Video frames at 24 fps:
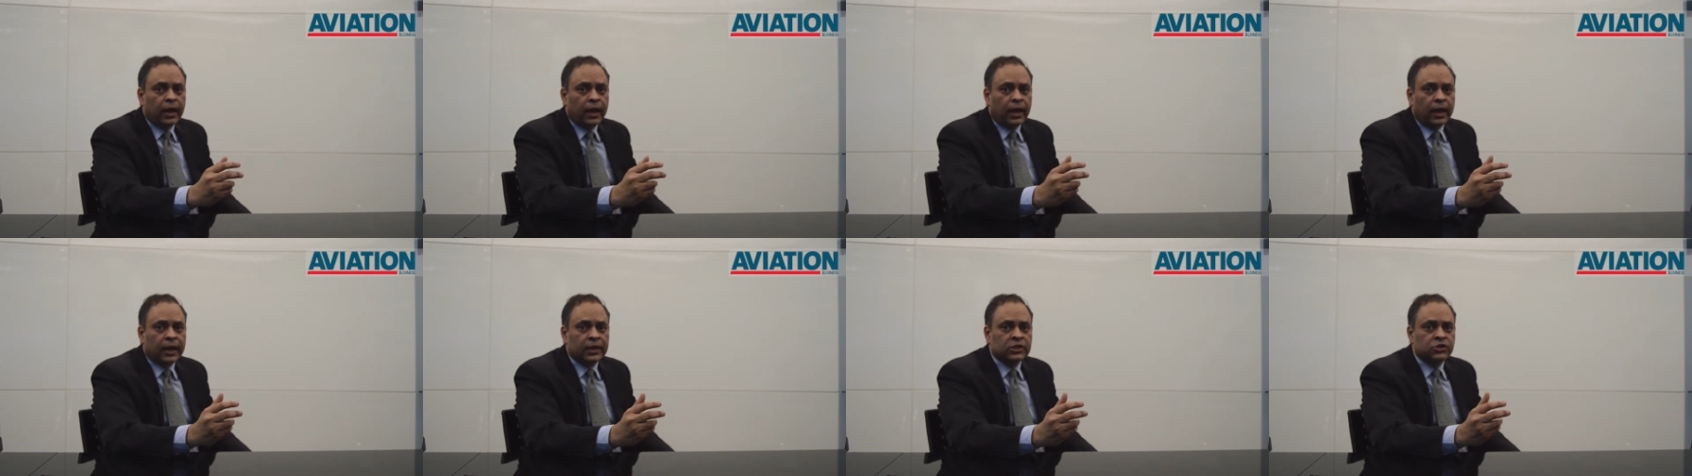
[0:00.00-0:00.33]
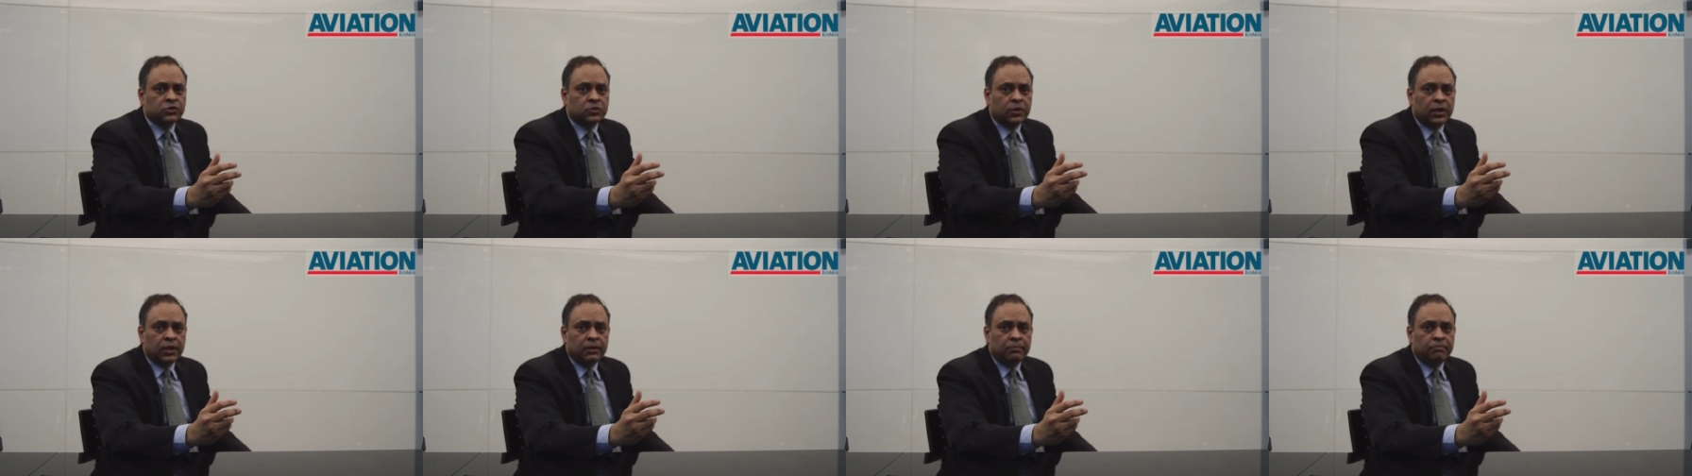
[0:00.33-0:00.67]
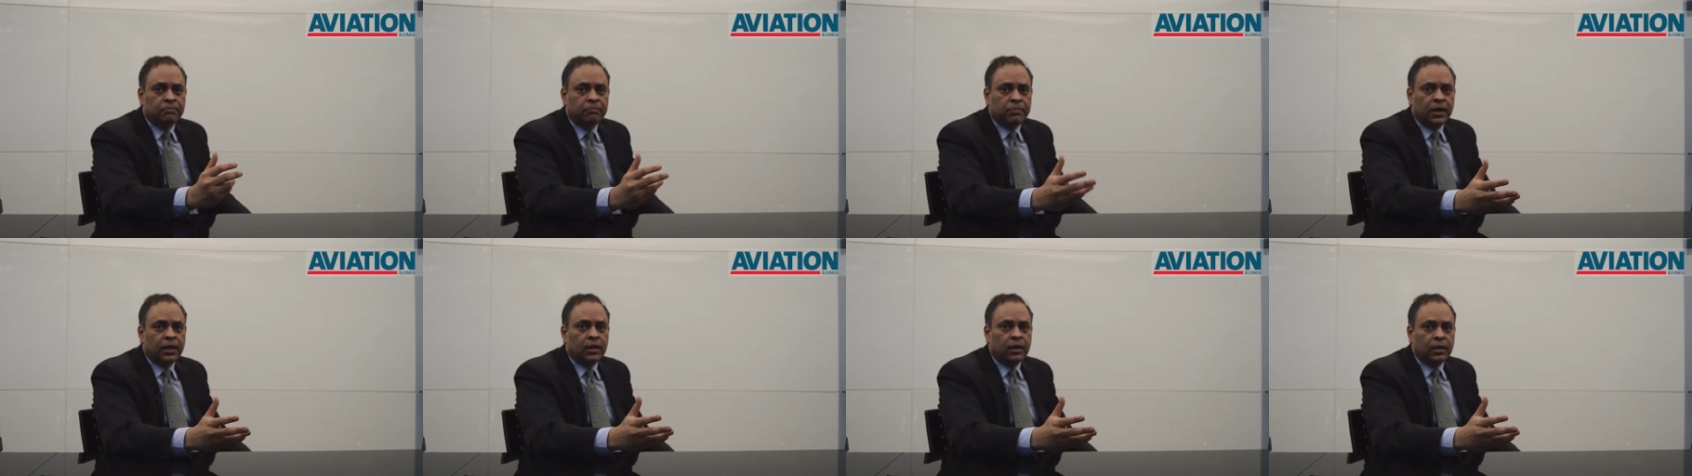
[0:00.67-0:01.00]
actually
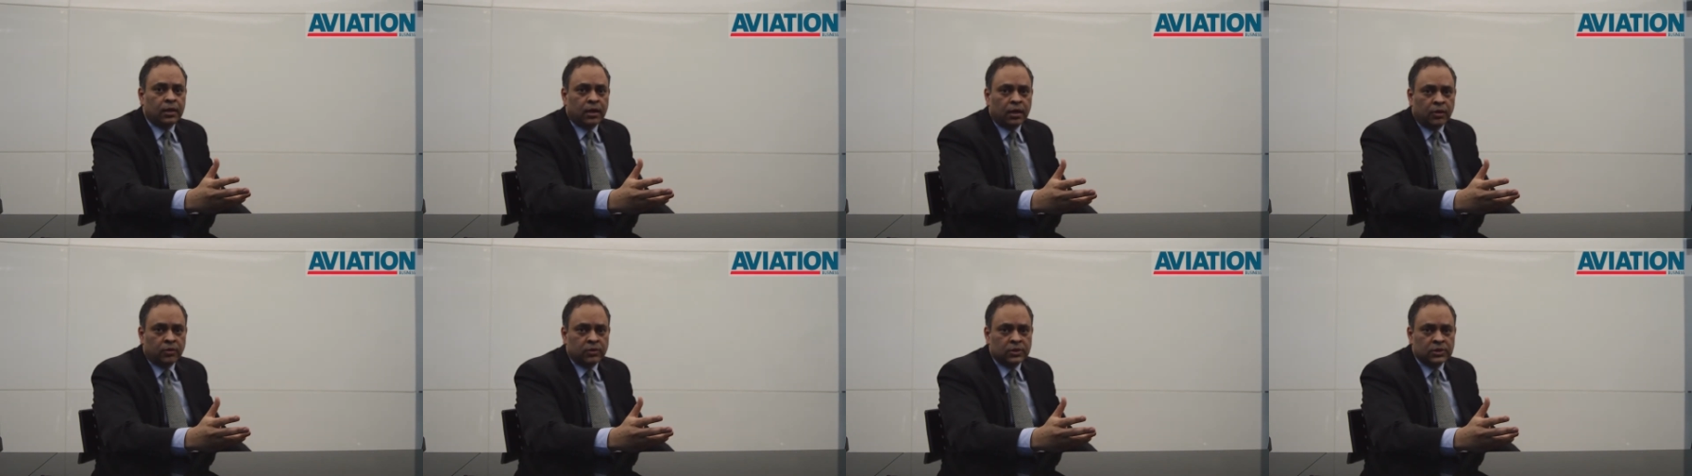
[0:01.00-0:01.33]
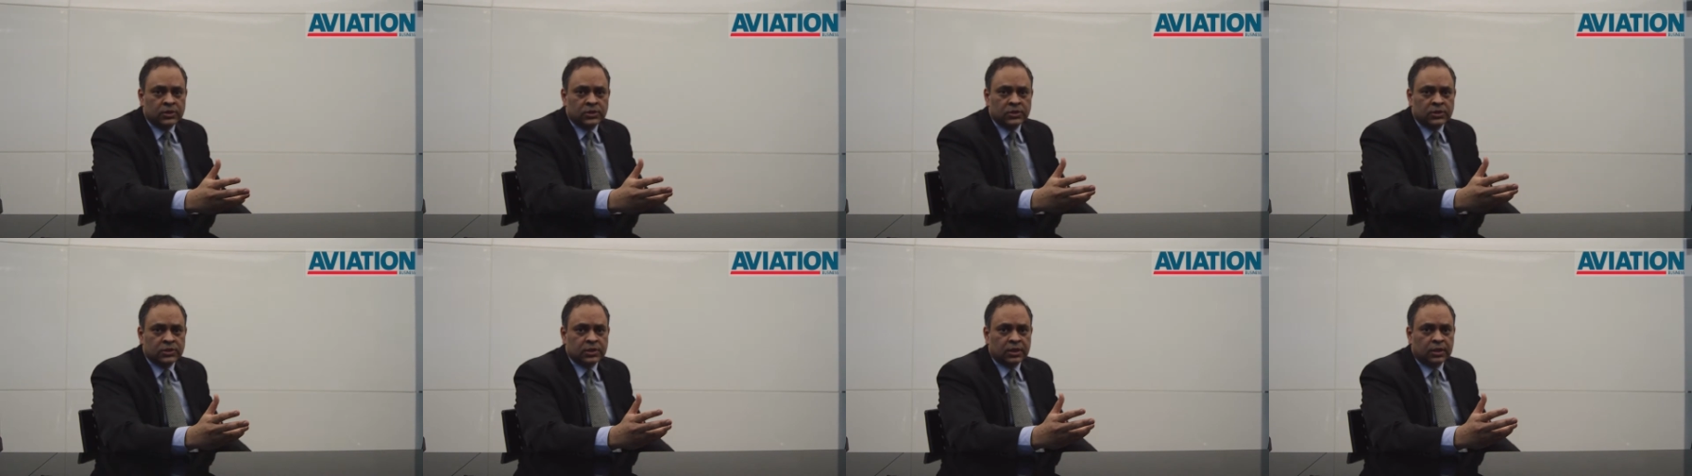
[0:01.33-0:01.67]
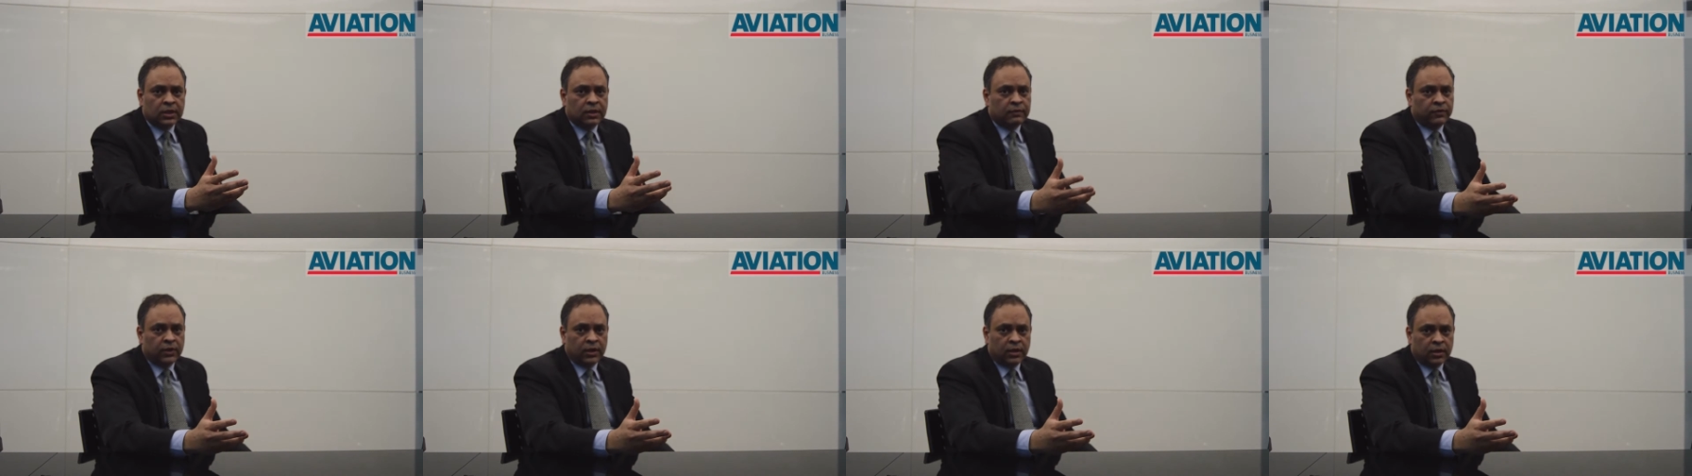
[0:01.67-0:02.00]
playing out
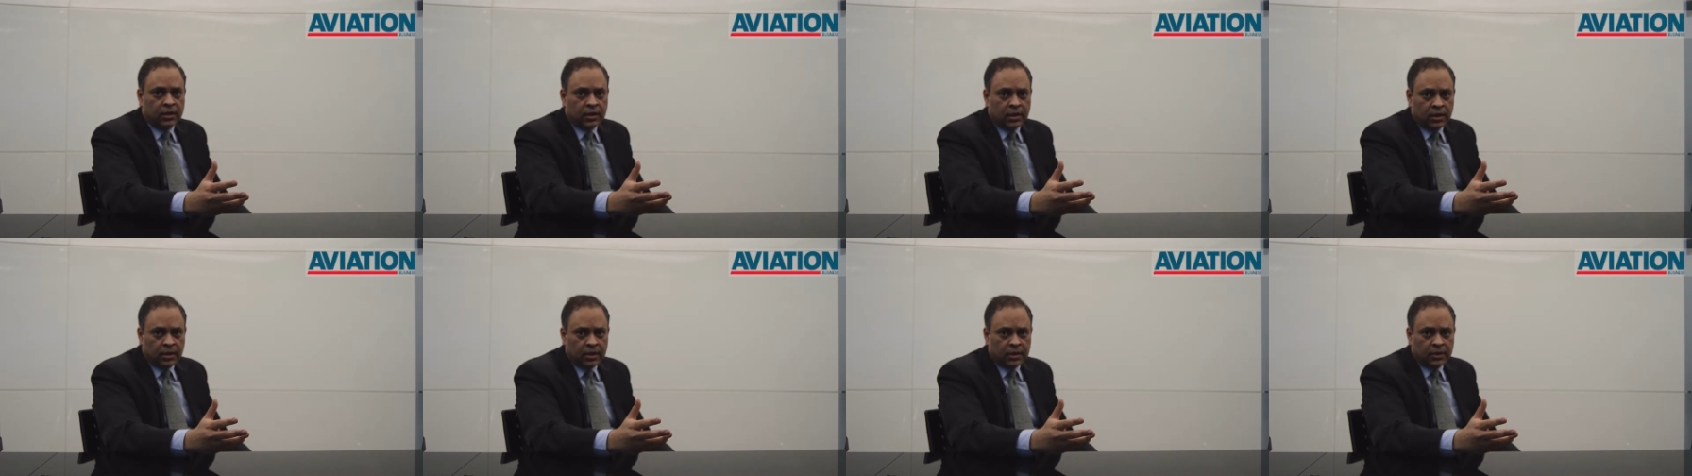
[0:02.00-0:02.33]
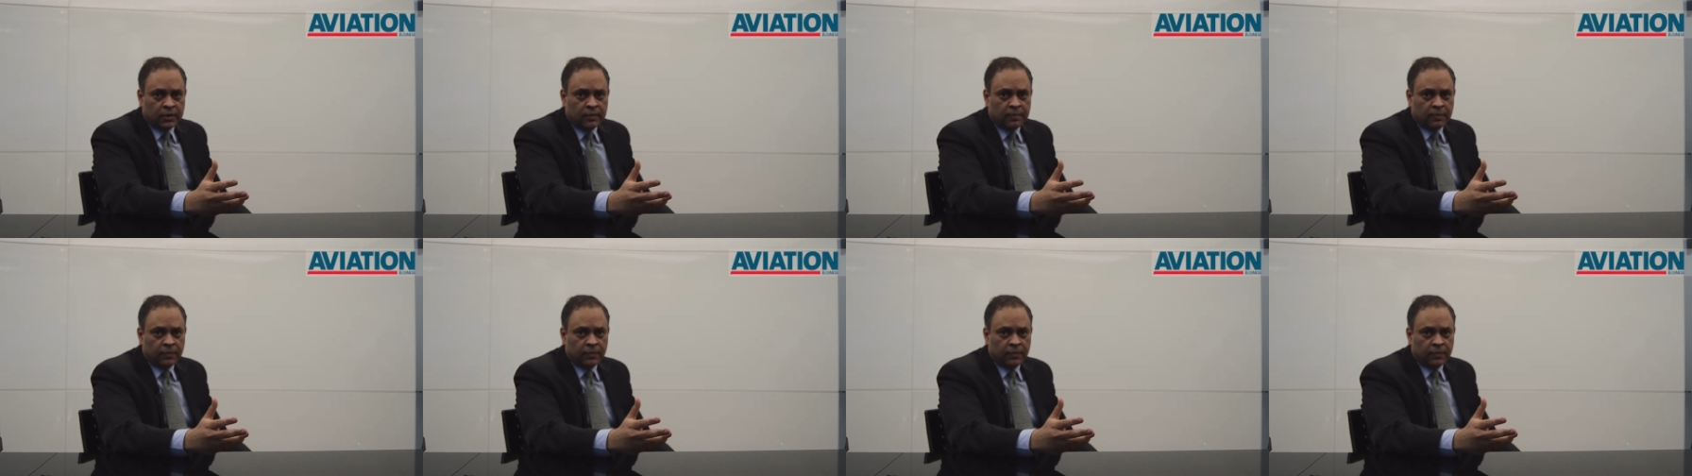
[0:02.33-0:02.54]
significantly.